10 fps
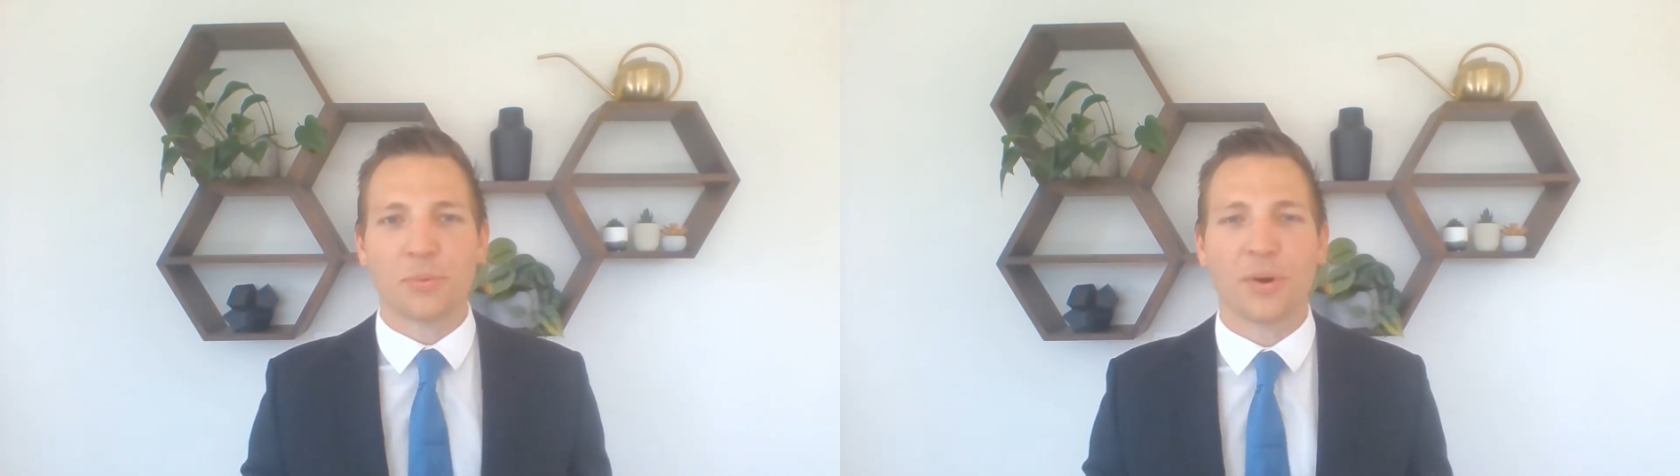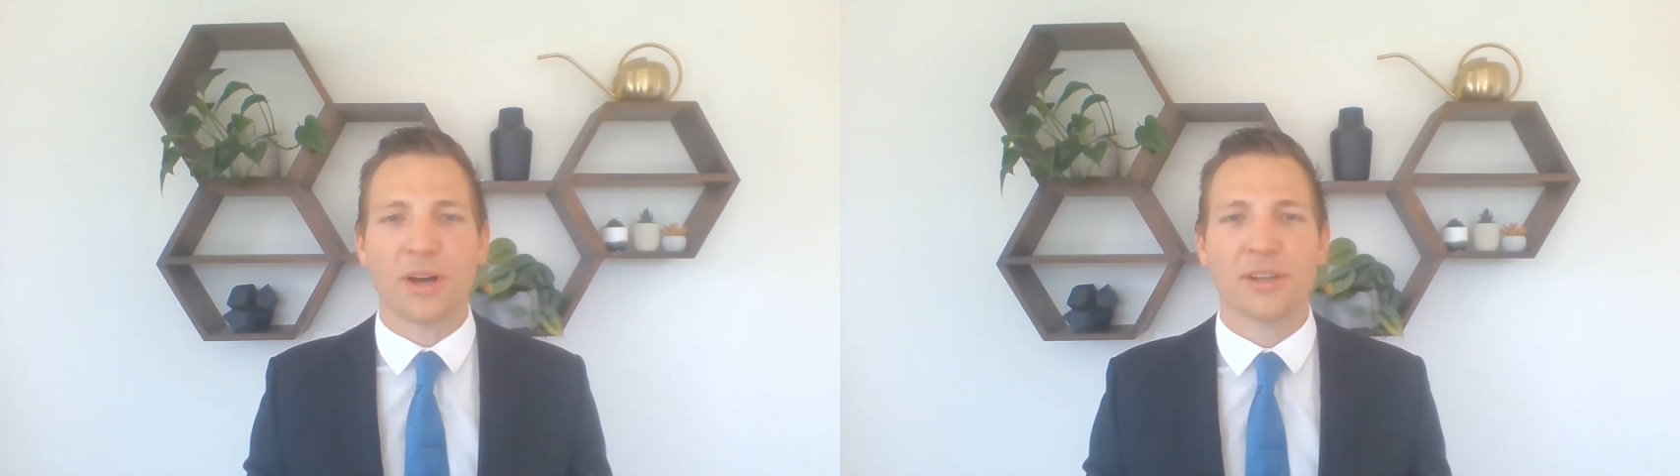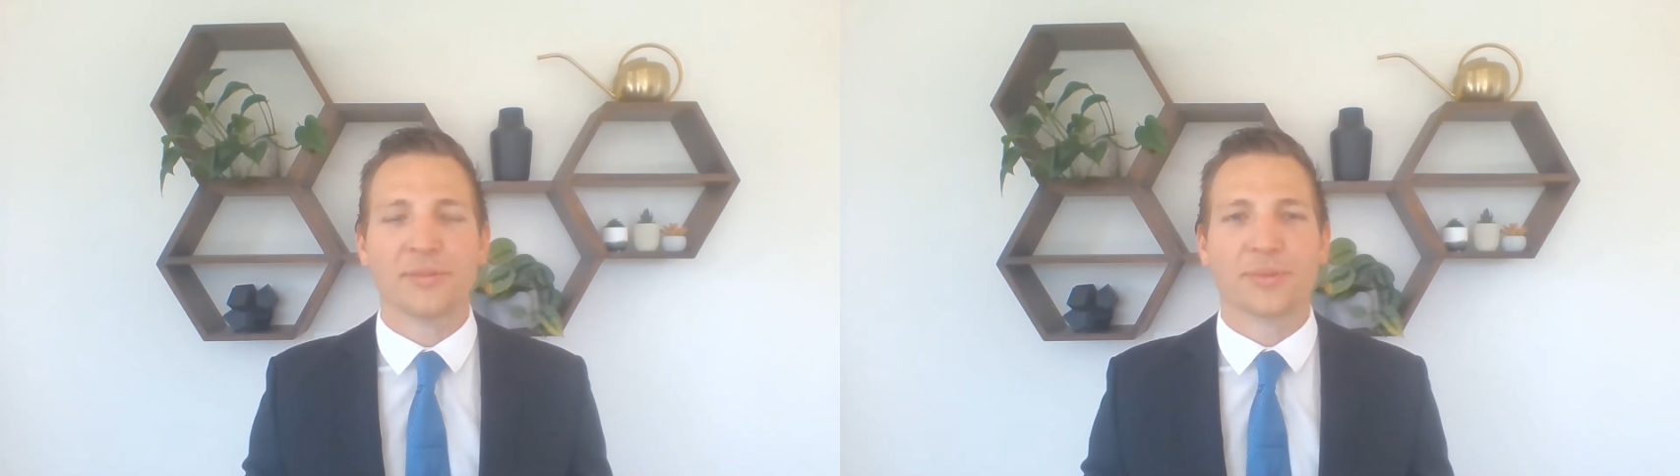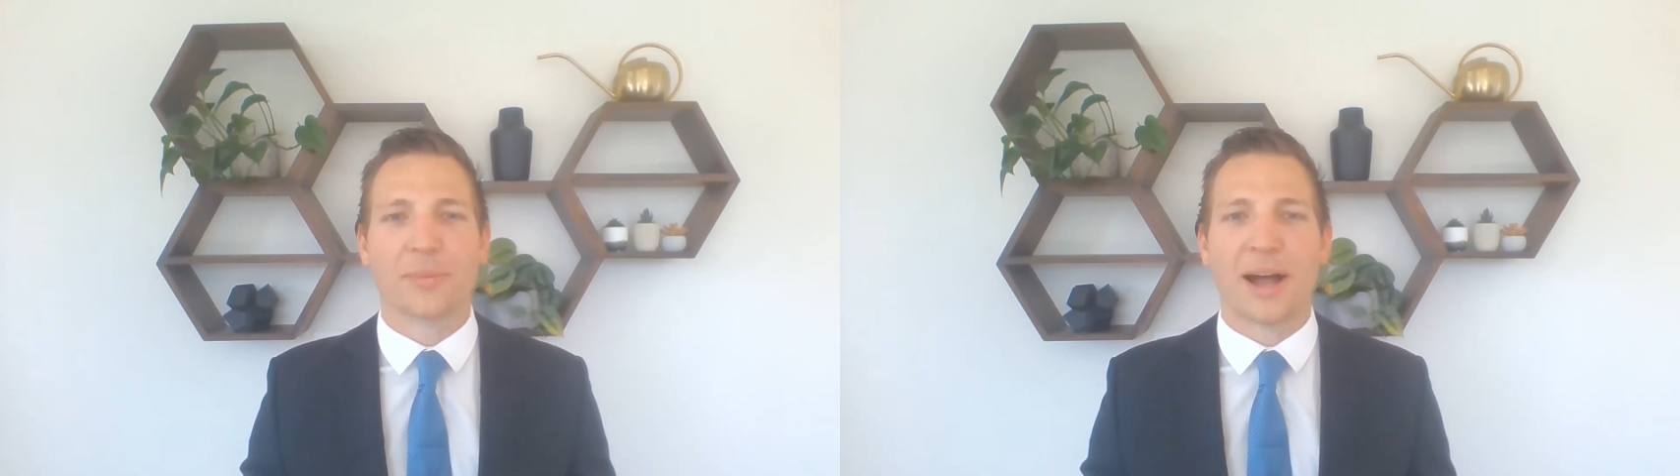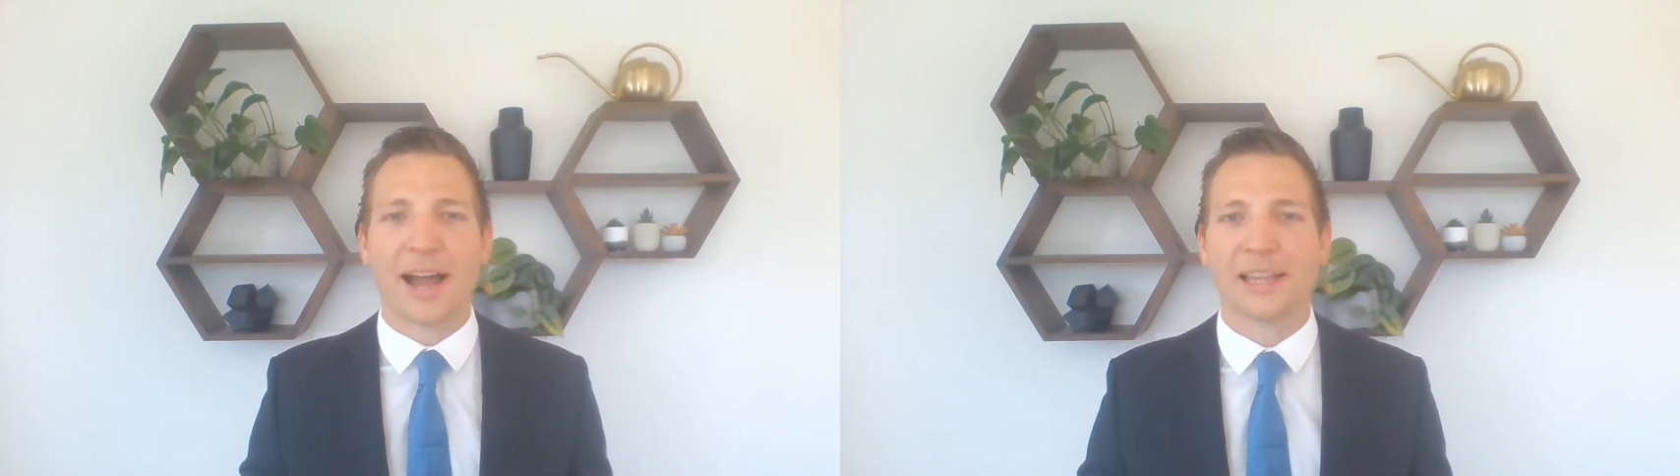one from
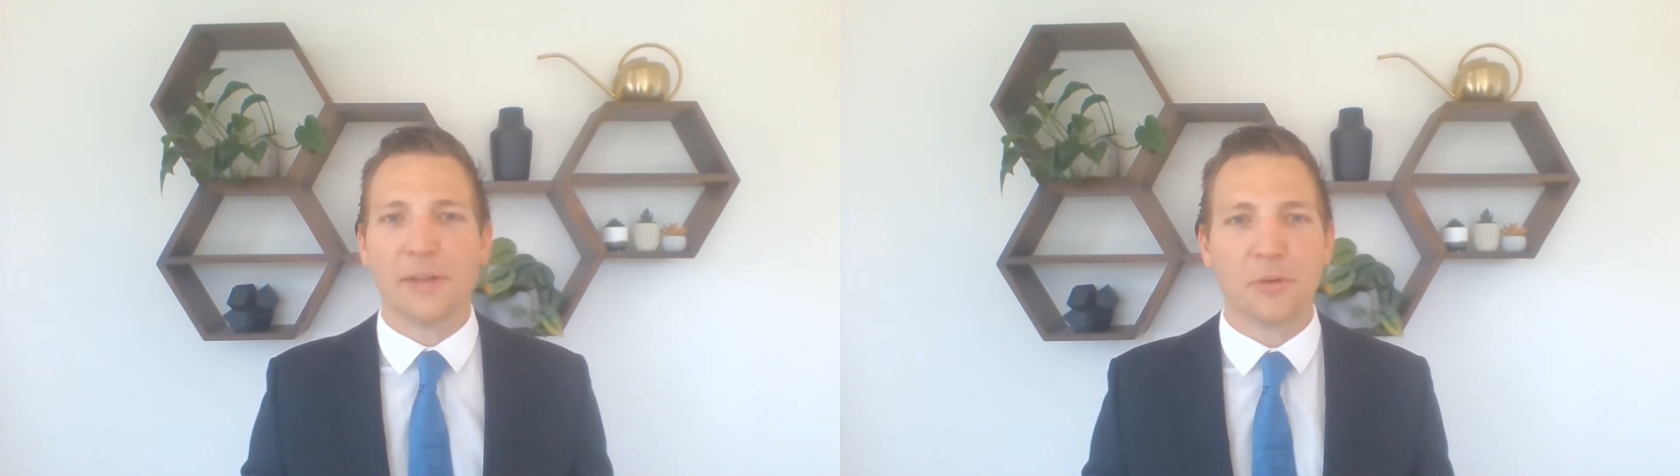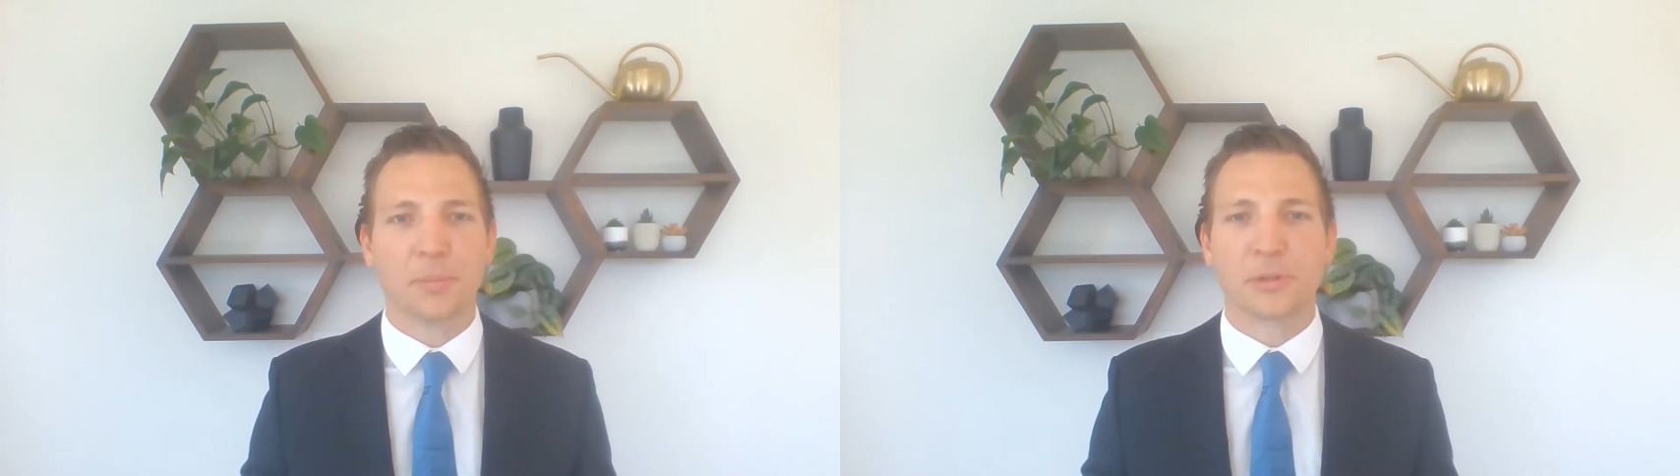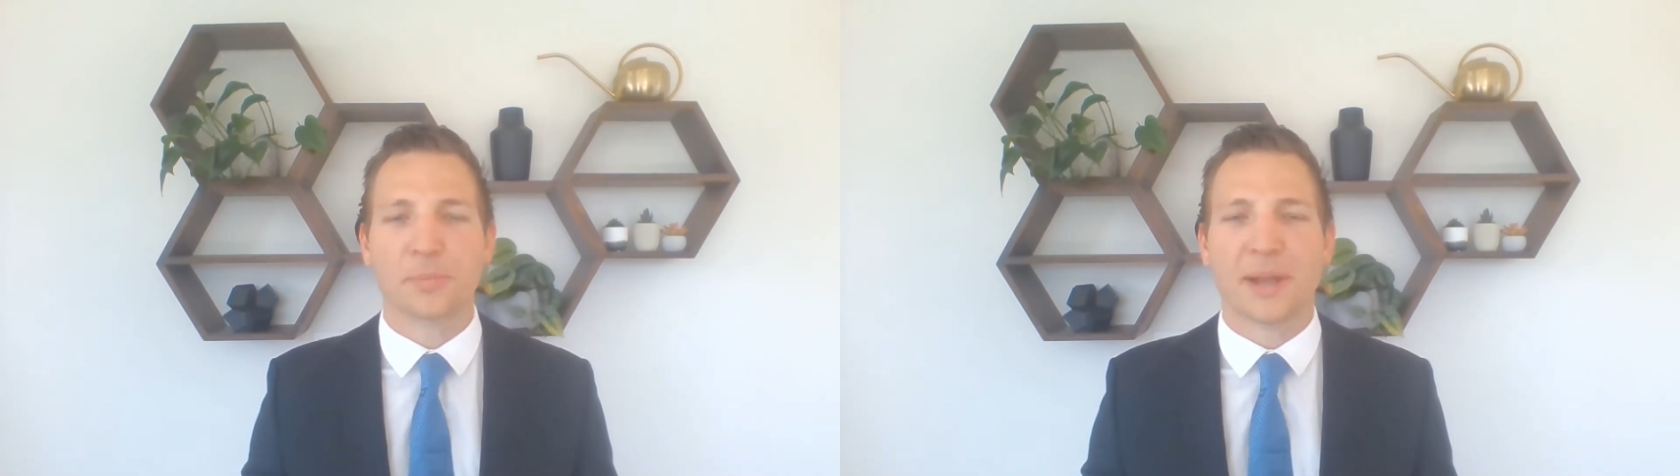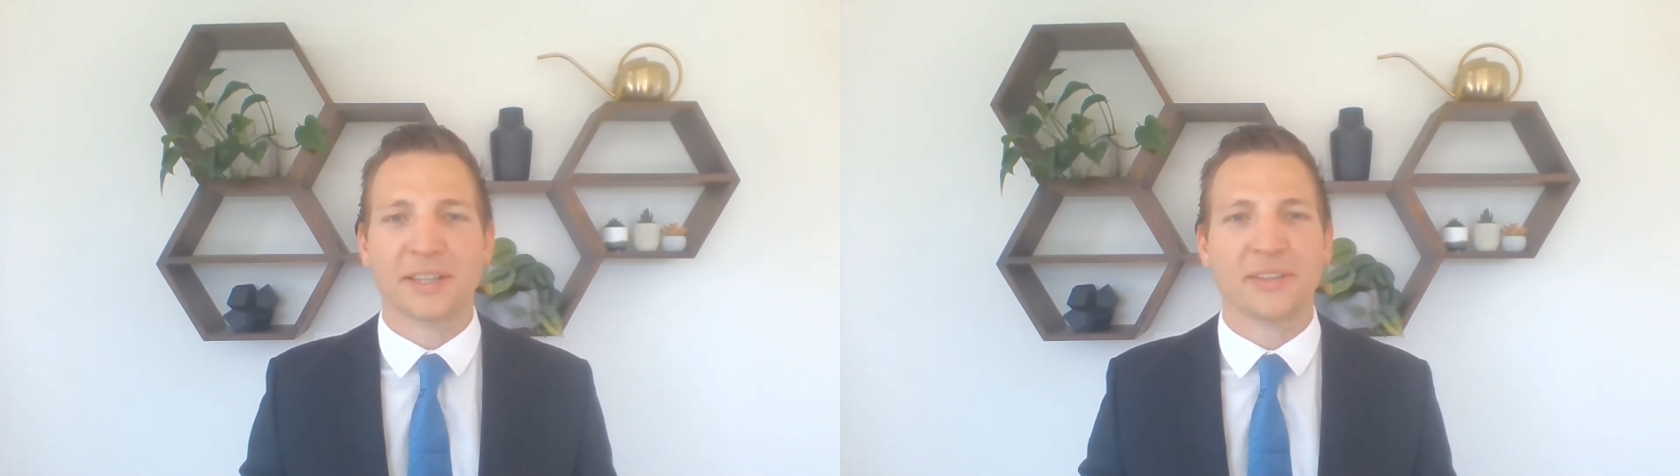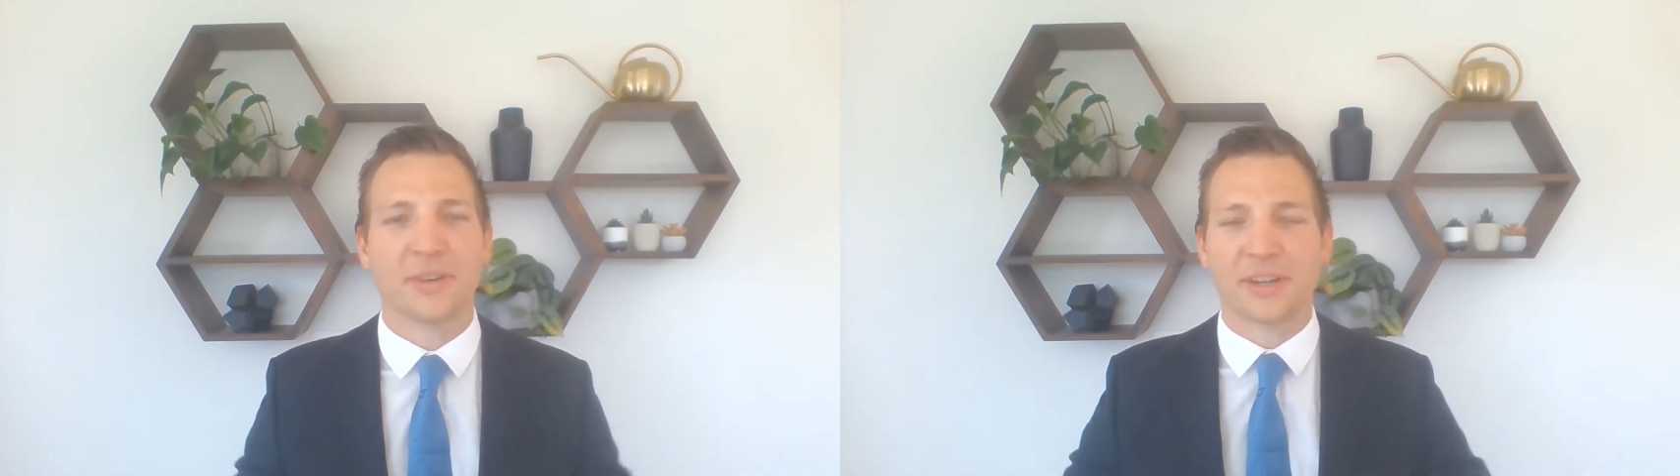a high-level perspective